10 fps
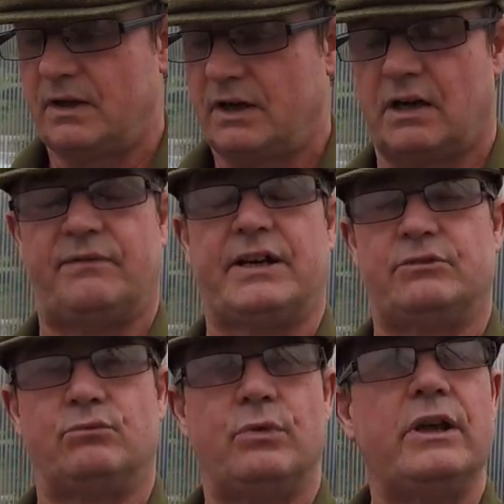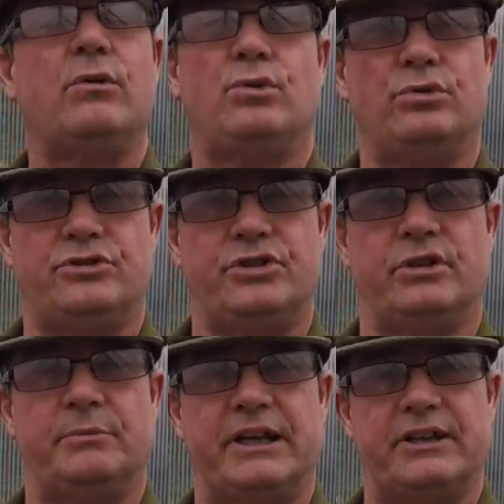I've had real good
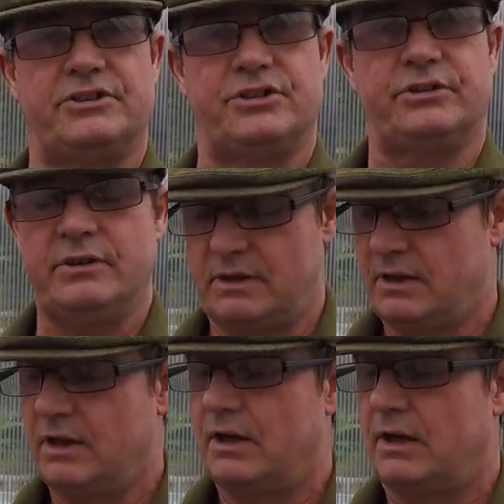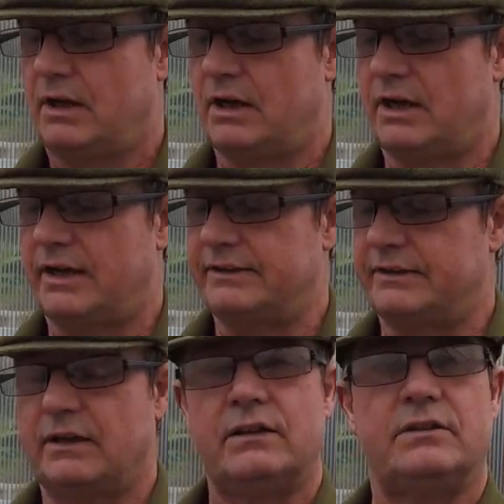germination,
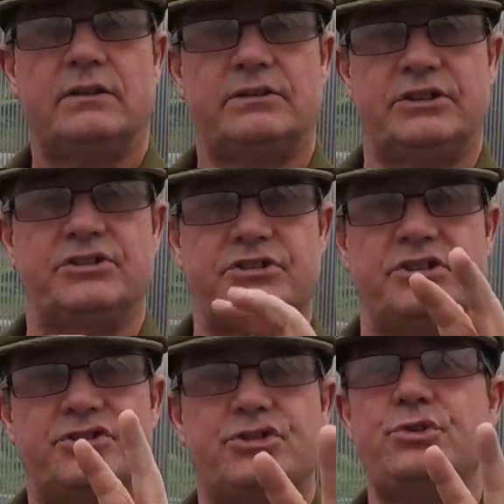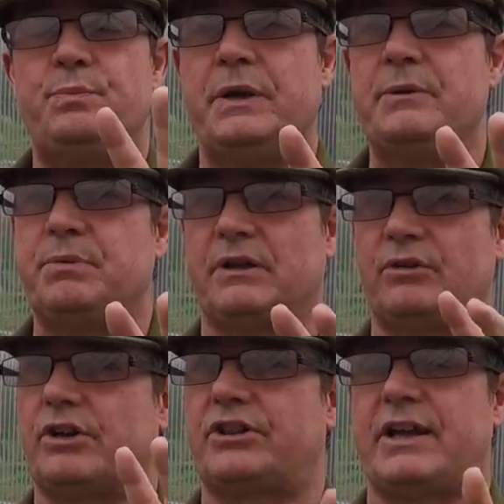and there's two people I've
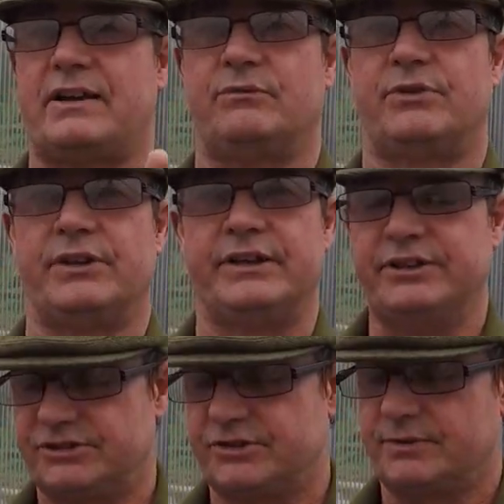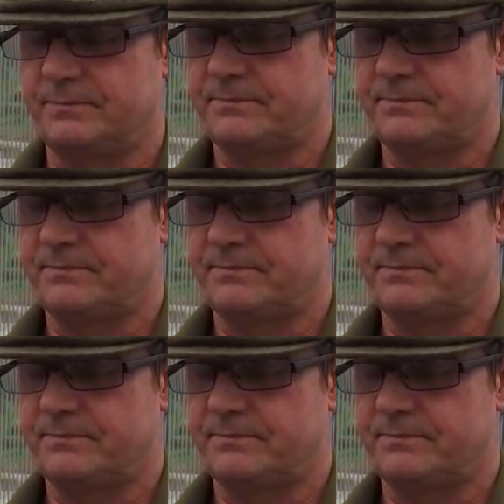got to thank for this.